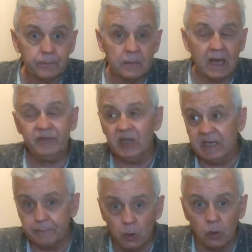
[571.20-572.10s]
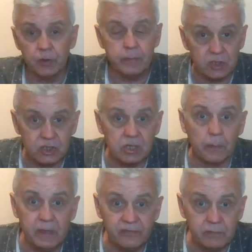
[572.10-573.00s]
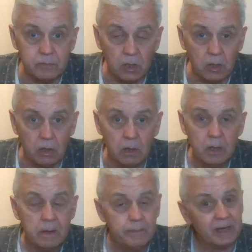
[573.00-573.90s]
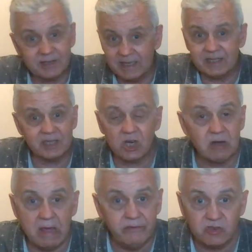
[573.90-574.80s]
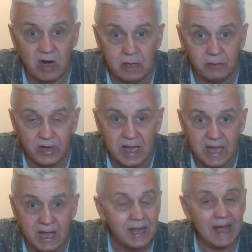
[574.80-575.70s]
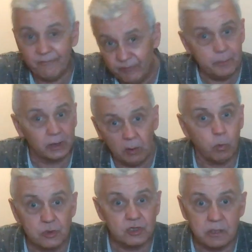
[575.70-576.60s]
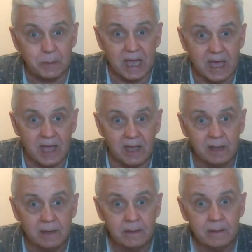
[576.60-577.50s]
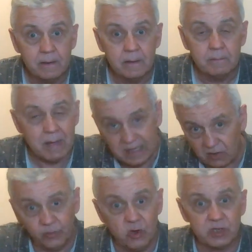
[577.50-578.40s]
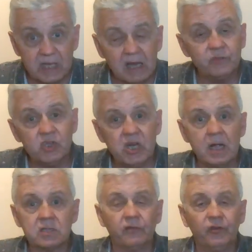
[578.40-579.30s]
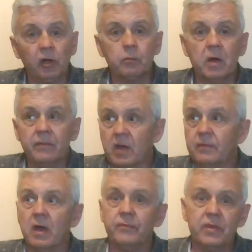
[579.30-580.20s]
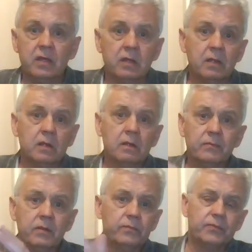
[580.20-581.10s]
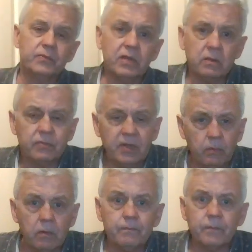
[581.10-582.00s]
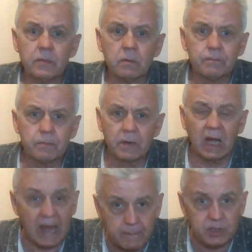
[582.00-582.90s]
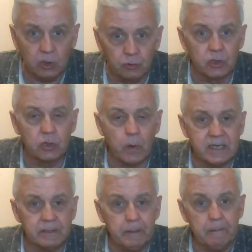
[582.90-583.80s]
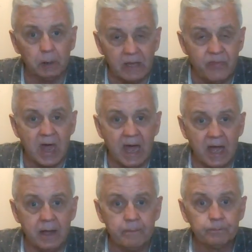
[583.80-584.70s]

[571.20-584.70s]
And if you deport them, it'll stop even more. Because this is a gravy train over here. Everybody wants to be here. Make the first thing, if the jails are full and they're collapsing under the weight of people in there,